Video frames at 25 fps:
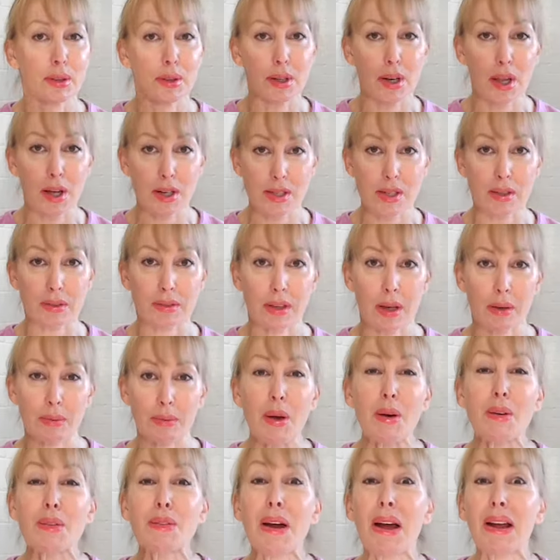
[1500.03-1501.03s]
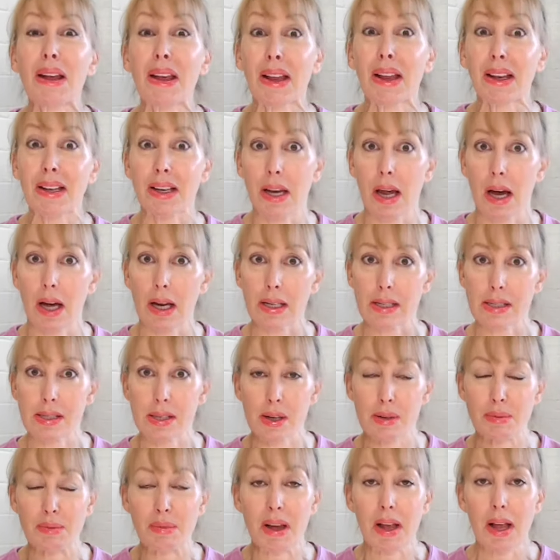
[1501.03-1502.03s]
a lot of them. You'll recognize
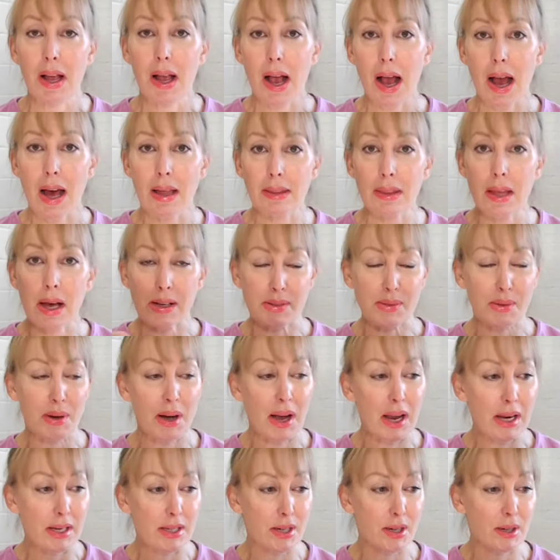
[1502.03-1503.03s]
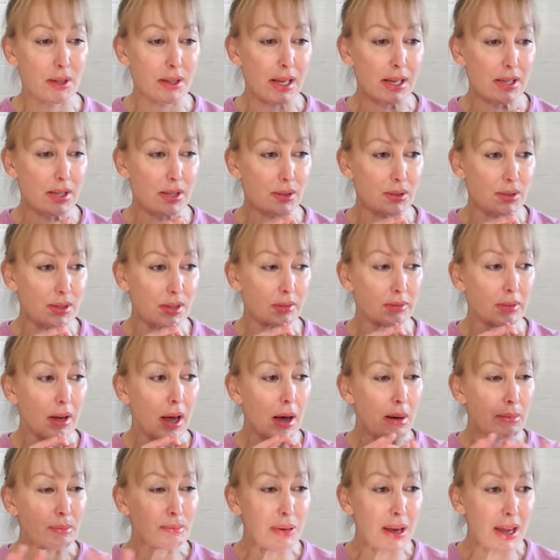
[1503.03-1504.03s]
them. And that's what I do. There's sort of
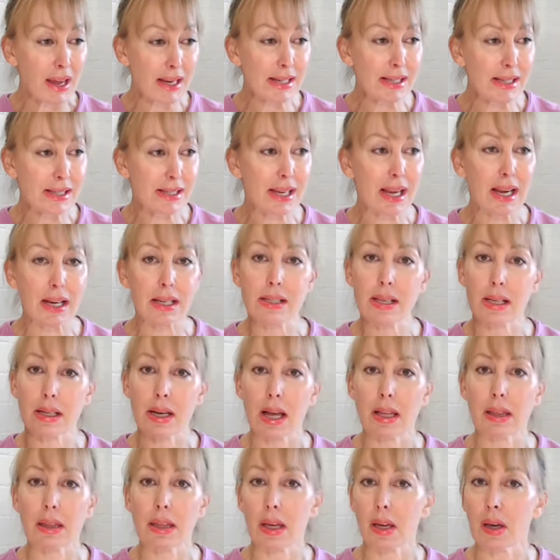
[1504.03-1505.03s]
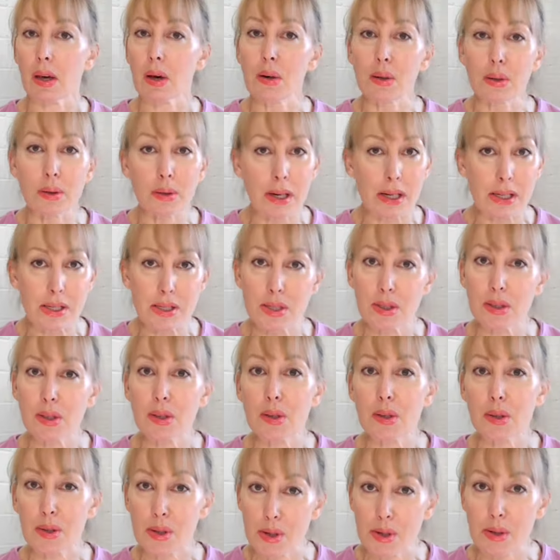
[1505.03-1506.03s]
basics that I think always do
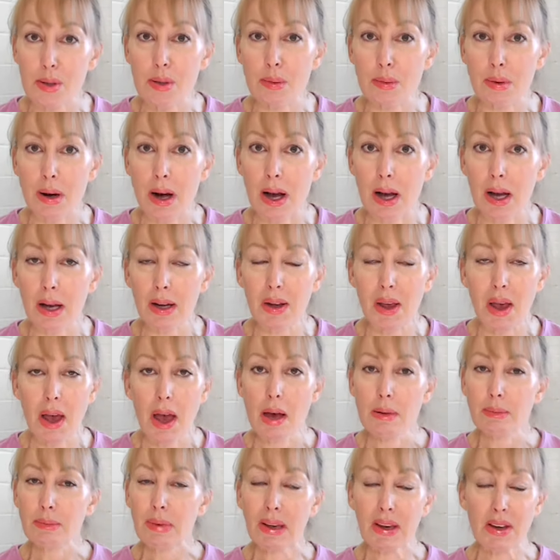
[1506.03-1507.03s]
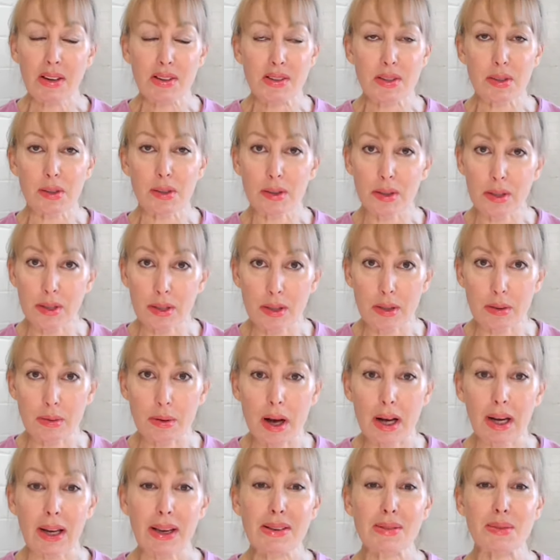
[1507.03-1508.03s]
your core work, because your core
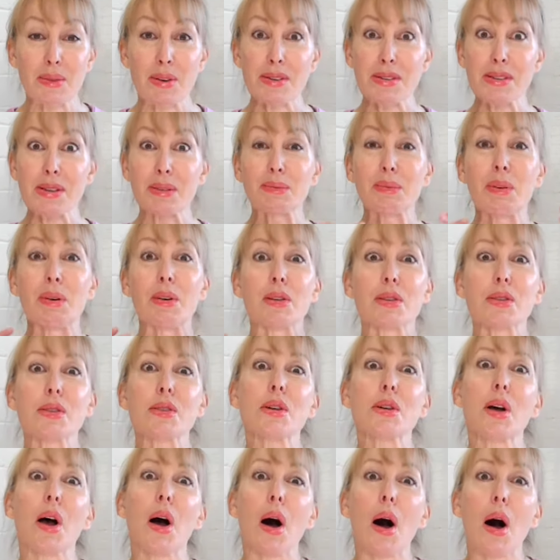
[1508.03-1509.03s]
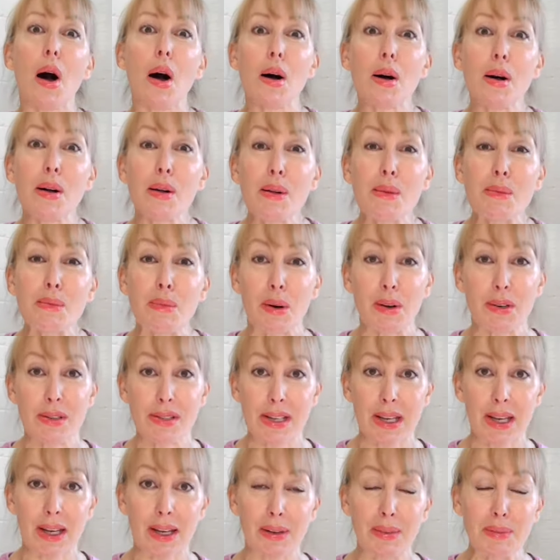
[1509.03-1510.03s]
work is what supports your whole
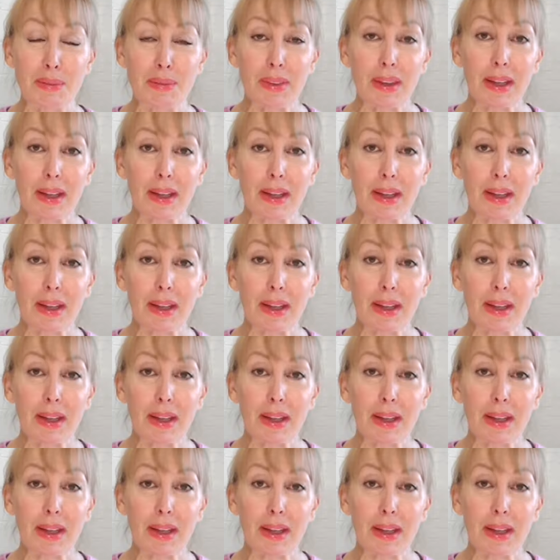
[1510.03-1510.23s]
body.